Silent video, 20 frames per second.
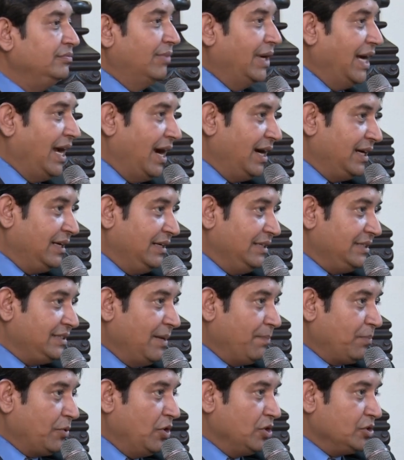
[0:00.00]
by Art
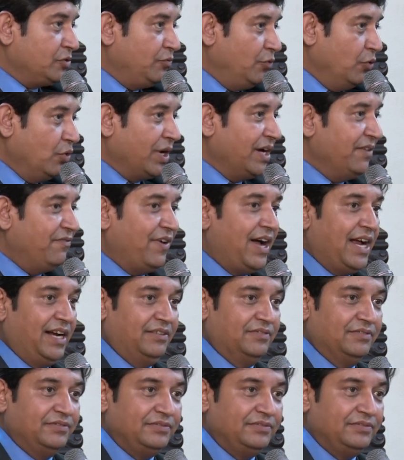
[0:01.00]
subclause 4 and 5,